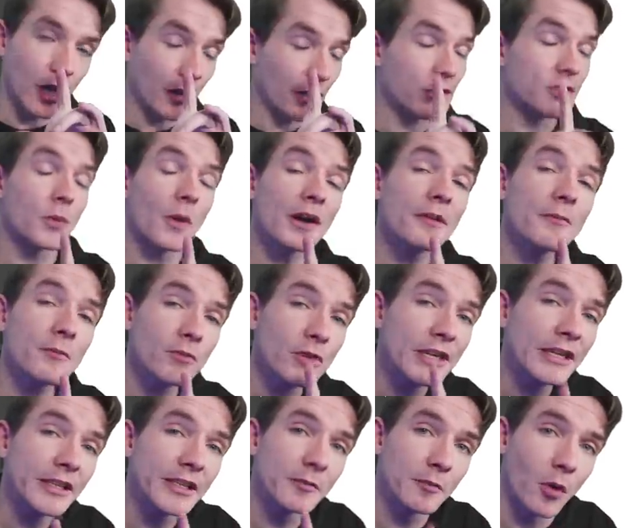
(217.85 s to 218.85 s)
There's one
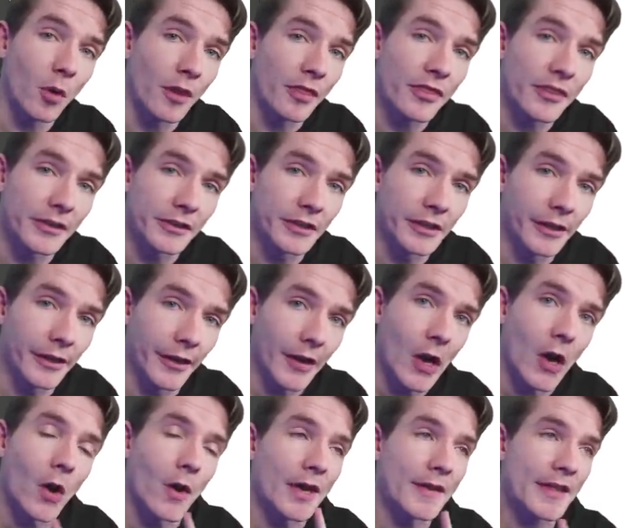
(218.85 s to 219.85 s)
really important thing you need to
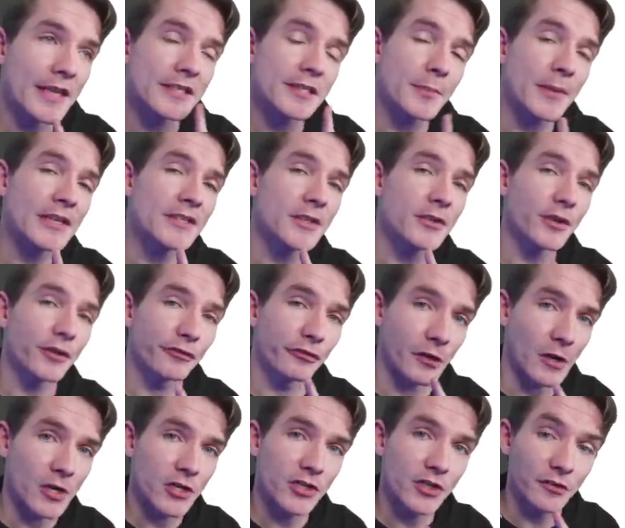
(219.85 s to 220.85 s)
know, and that depends on the
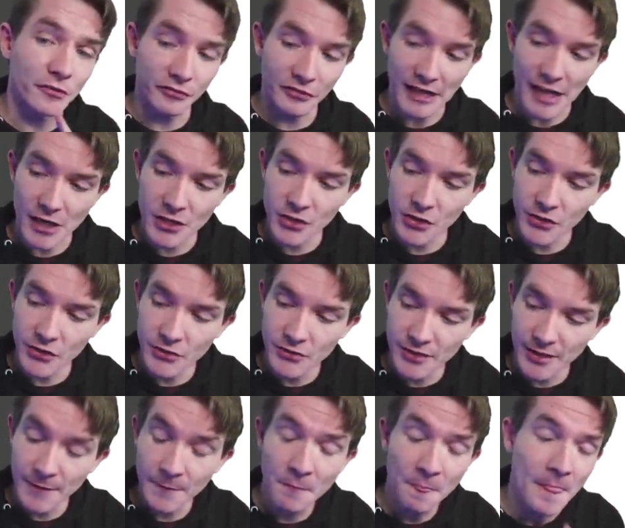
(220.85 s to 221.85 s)
version of Flash you're
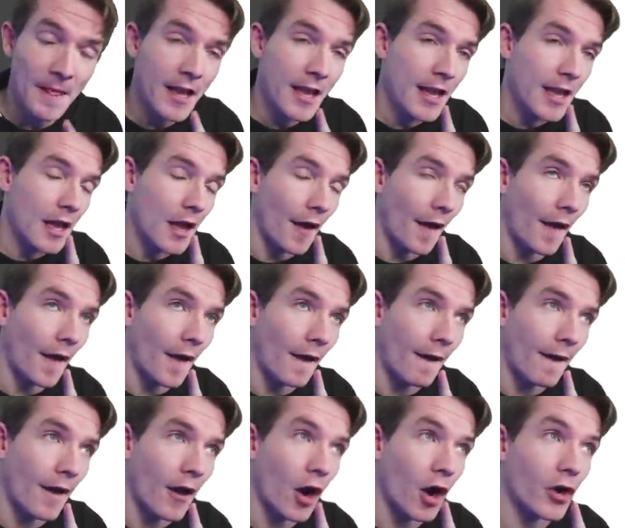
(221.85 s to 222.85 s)
using.
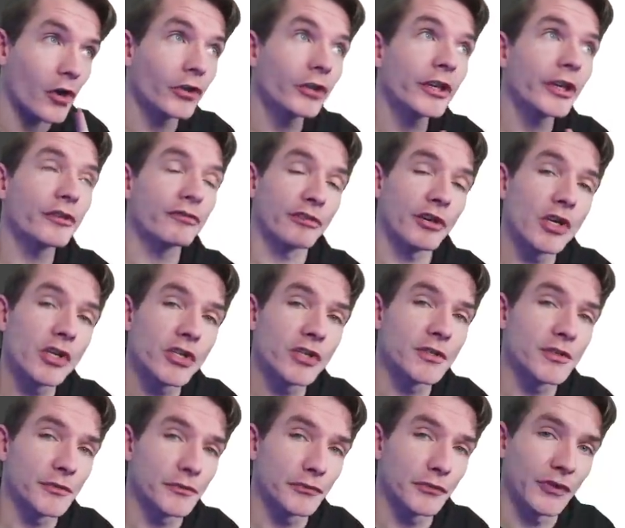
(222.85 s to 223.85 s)
Earlier
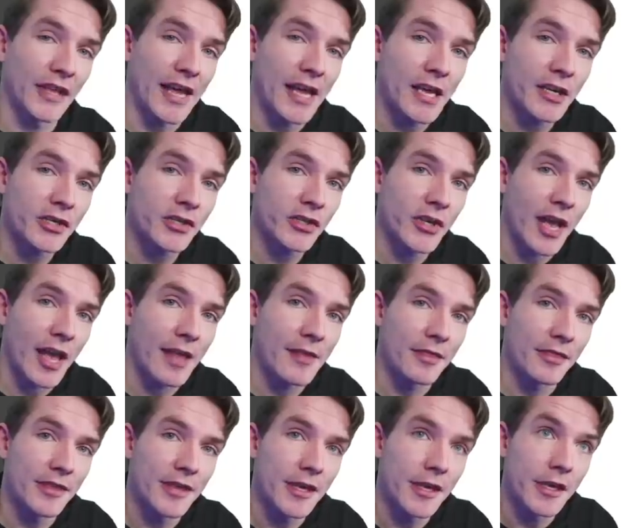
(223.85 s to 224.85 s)
versions of Flash,
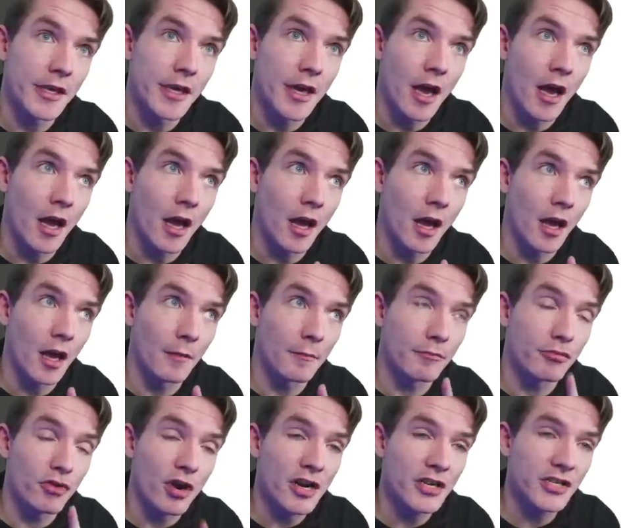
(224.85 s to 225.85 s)
the
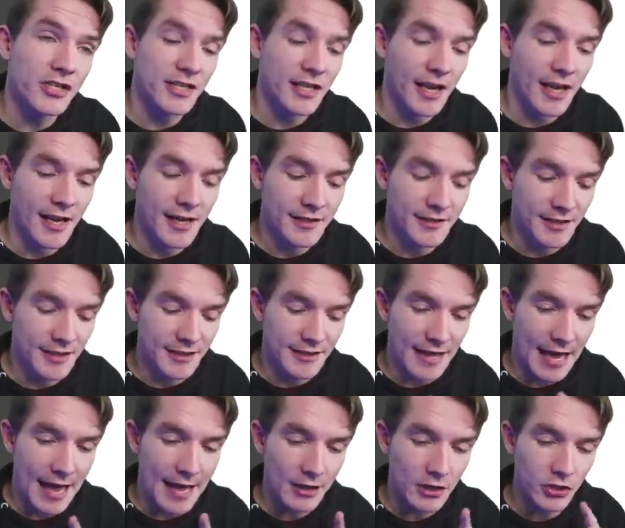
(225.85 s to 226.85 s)
brush size is
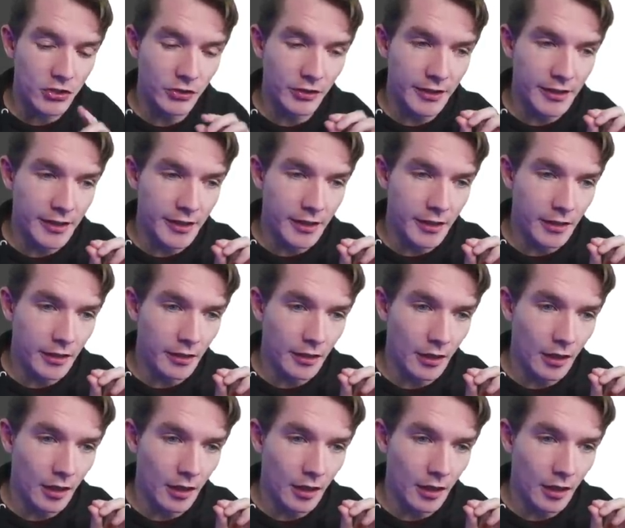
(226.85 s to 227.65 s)
actually